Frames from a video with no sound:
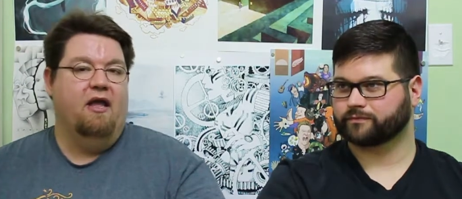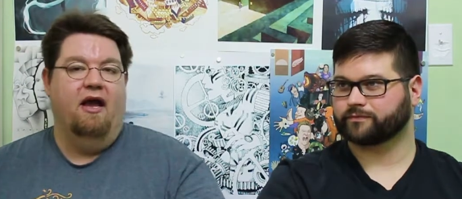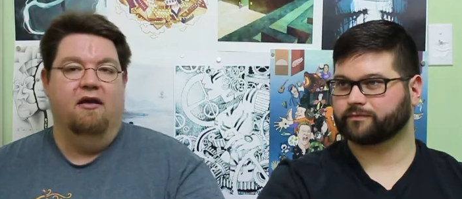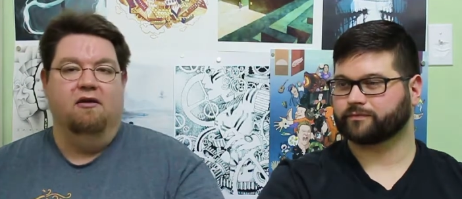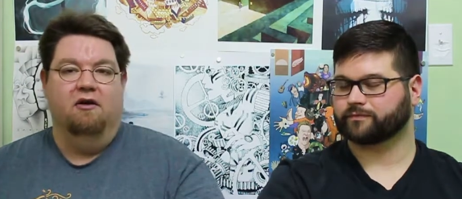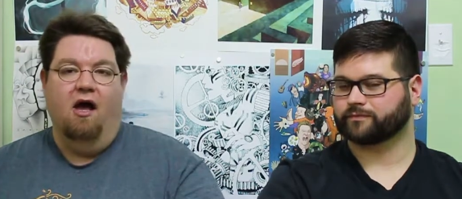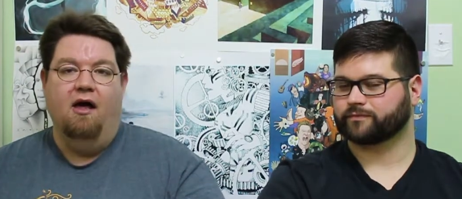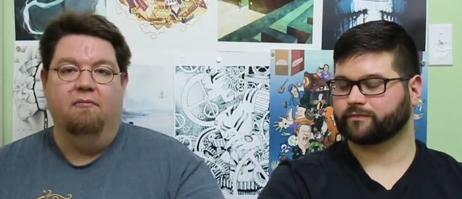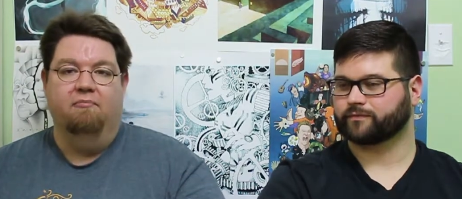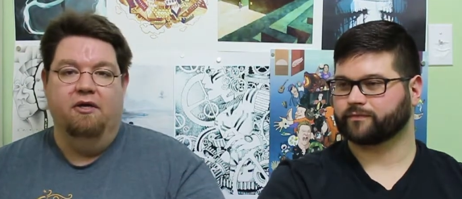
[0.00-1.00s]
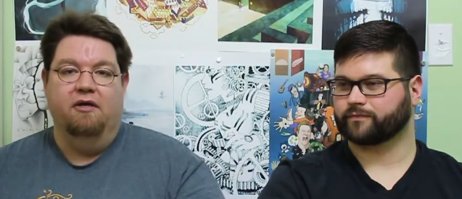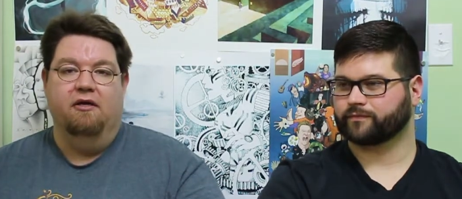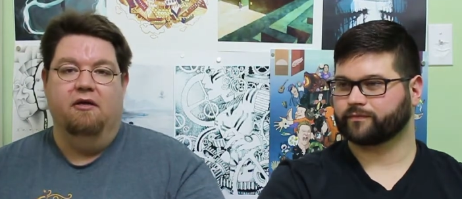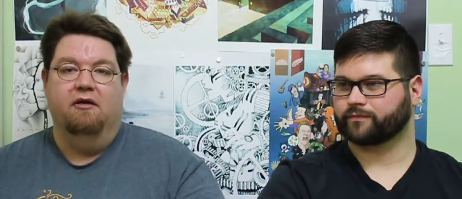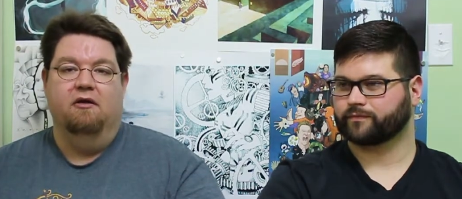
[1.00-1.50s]
Speaker 1: and not
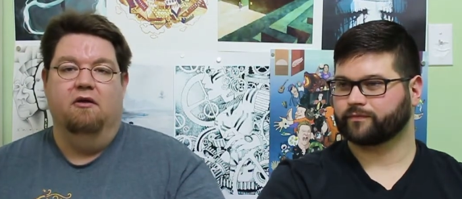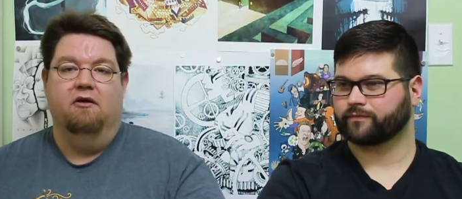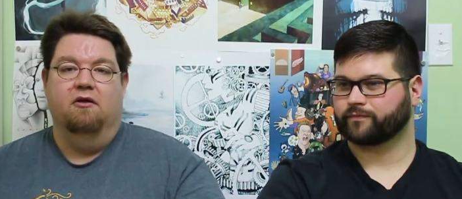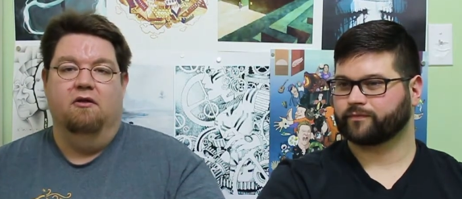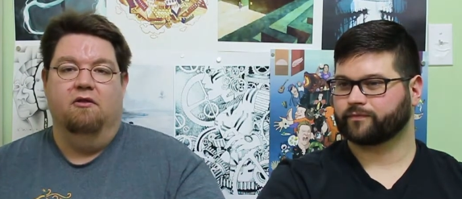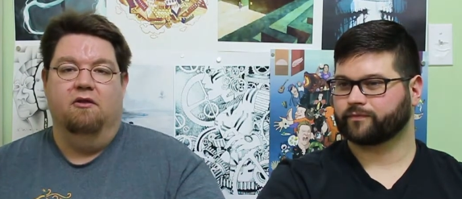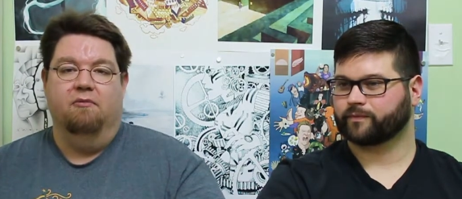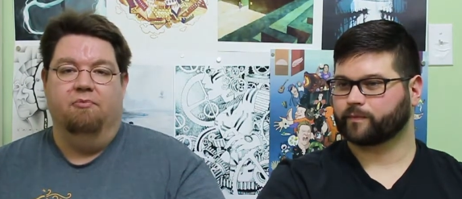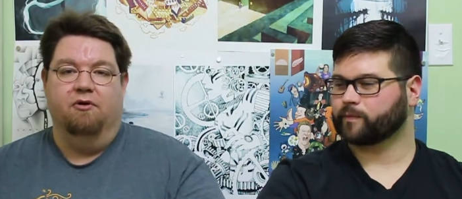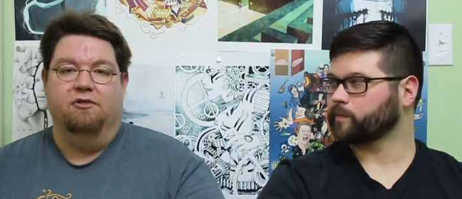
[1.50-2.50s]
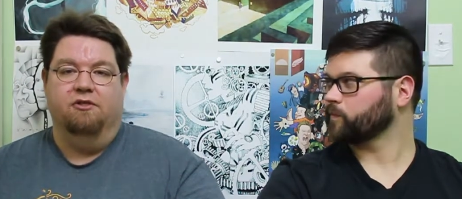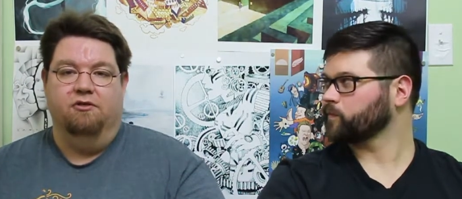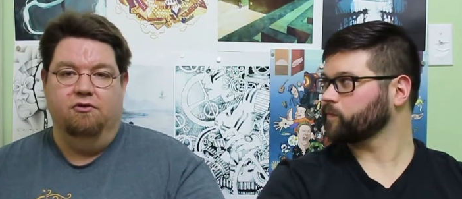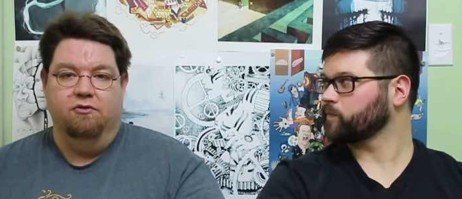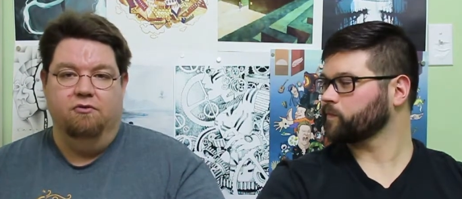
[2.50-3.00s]
be the person
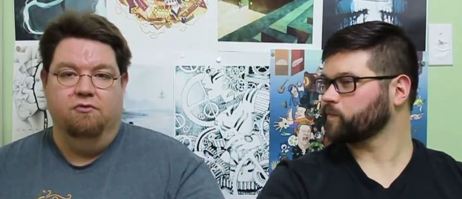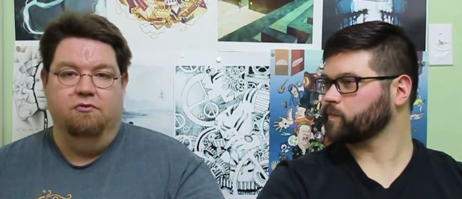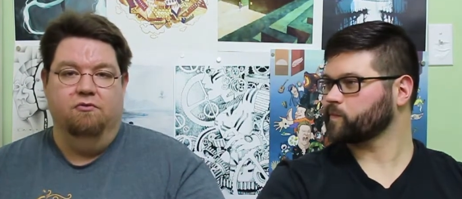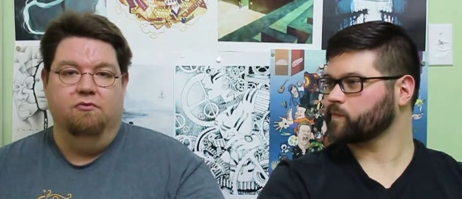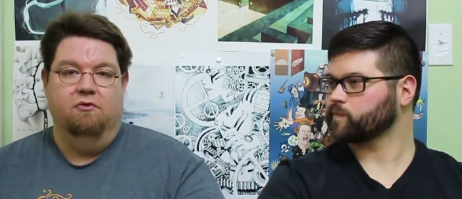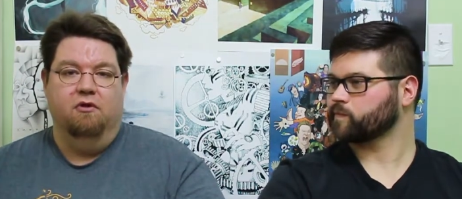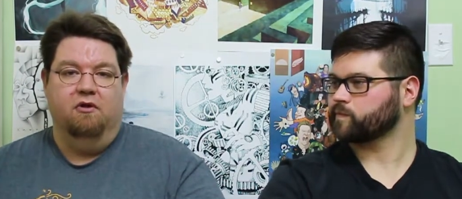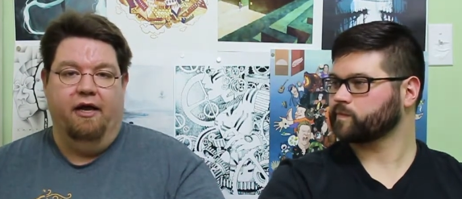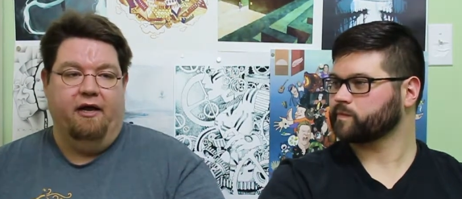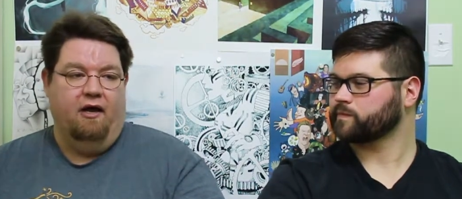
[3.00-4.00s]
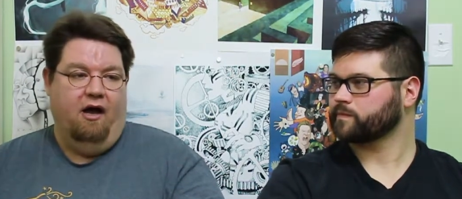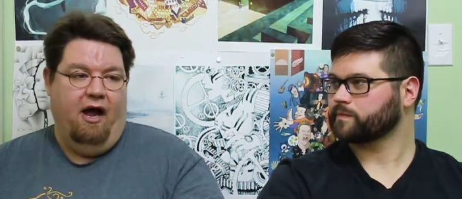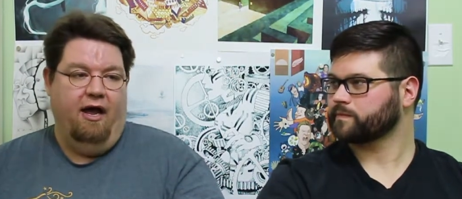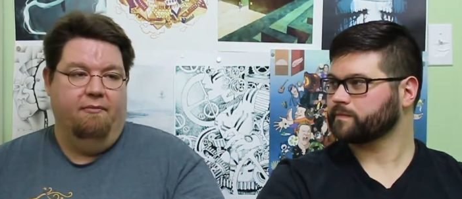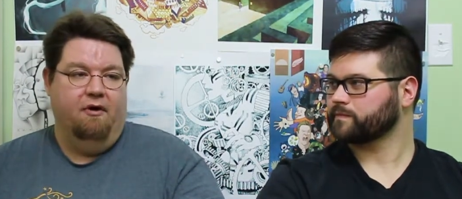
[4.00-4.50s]
who like I
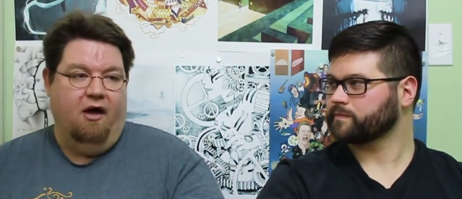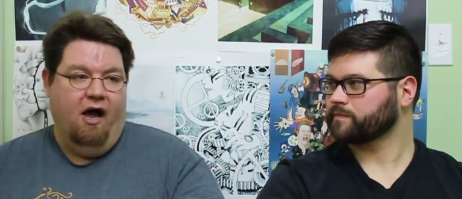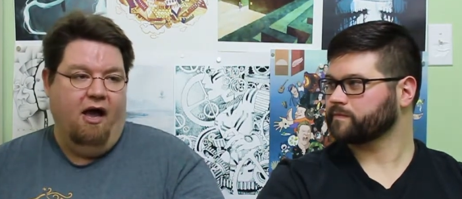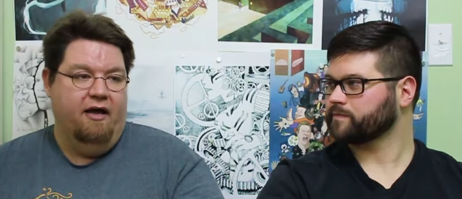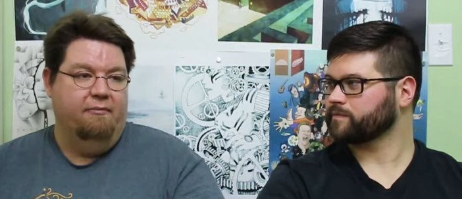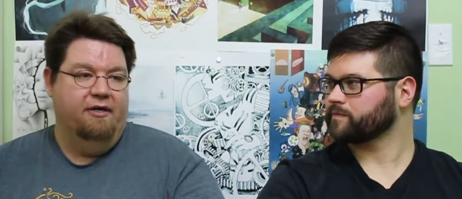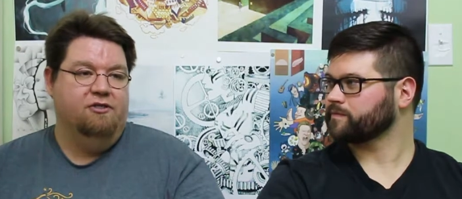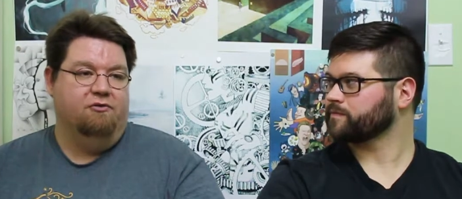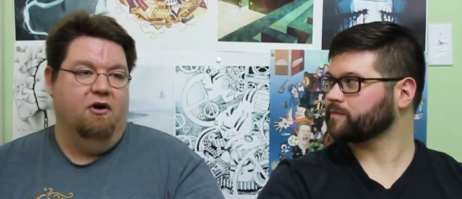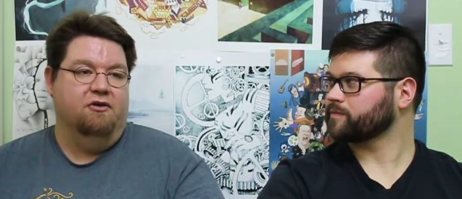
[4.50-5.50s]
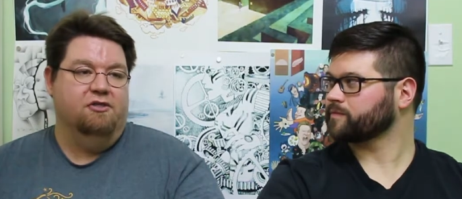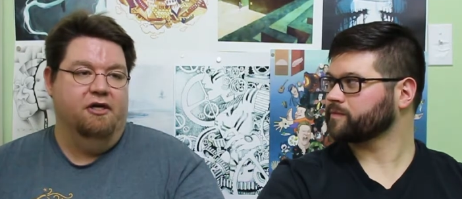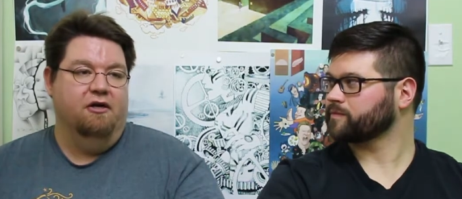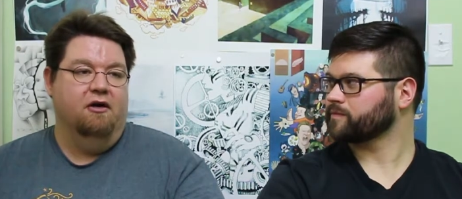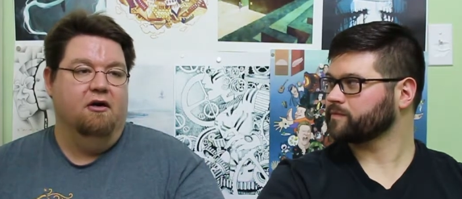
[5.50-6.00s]
am I am a strong
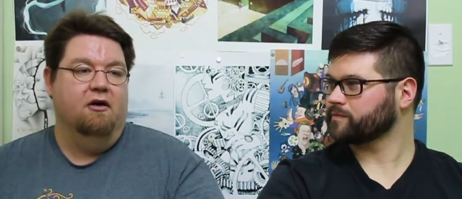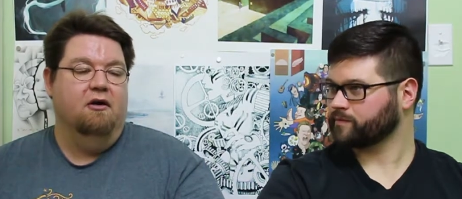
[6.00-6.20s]
singer